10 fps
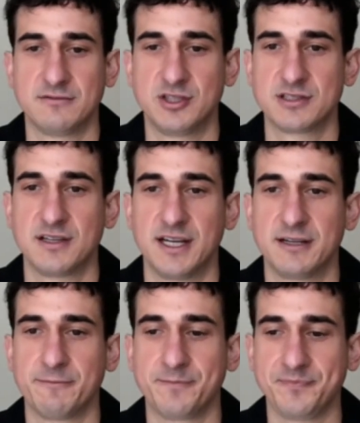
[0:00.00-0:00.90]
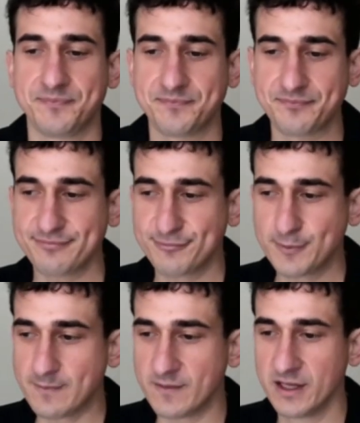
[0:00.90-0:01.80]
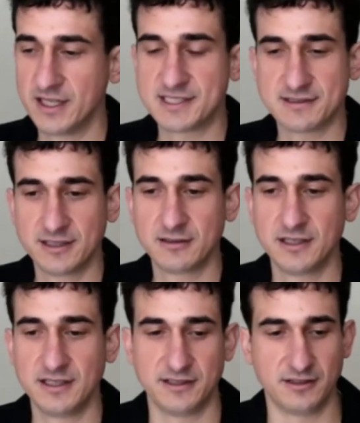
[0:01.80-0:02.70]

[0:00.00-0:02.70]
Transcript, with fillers: Just like it's literally,